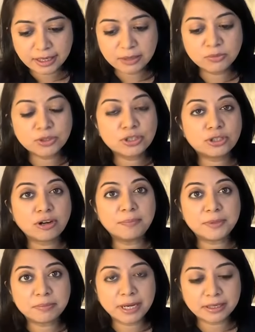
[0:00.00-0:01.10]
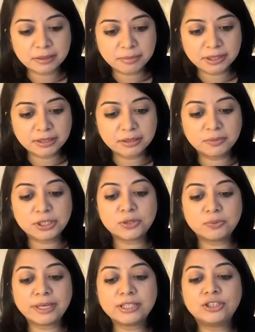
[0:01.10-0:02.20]
and was stopped by her mother, which
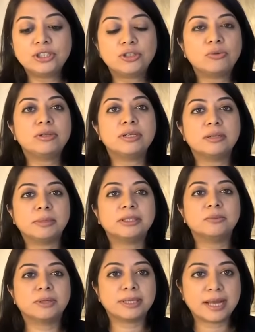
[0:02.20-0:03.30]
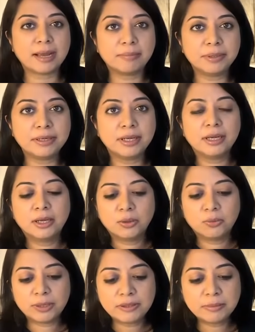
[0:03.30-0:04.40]
is when she told her mother what had happened.
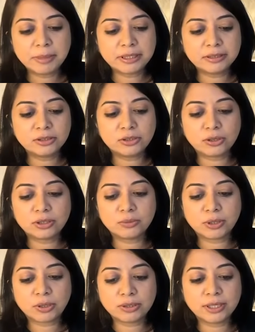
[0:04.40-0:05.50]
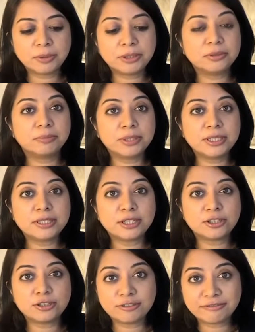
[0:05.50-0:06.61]
When the mother and the daughter were on their way to the police
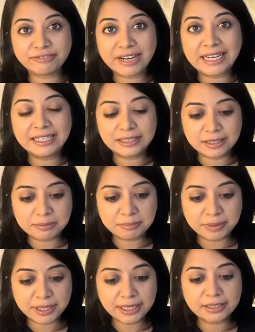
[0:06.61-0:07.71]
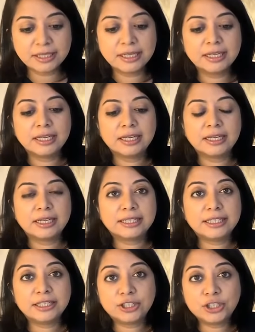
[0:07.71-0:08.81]
station to file a complaint,
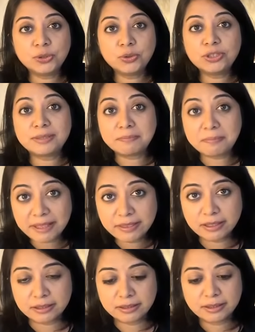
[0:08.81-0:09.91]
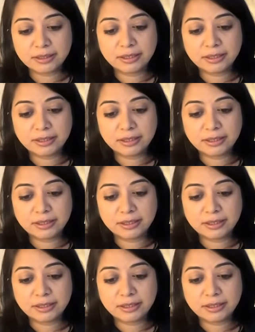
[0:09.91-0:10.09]
the accused's mother